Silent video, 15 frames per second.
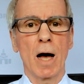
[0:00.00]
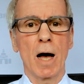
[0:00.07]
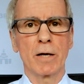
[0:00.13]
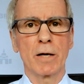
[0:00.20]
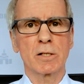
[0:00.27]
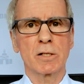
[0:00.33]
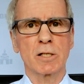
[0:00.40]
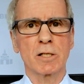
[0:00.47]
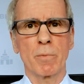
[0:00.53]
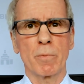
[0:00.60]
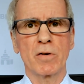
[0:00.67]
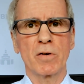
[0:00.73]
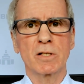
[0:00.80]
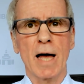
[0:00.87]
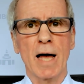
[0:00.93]
under some of
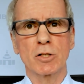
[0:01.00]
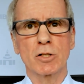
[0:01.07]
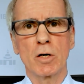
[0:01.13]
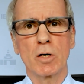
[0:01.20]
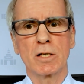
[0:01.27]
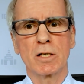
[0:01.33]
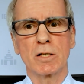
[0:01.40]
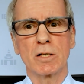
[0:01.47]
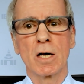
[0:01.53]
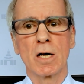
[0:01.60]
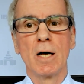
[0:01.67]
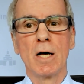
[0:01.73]
its tax treaties.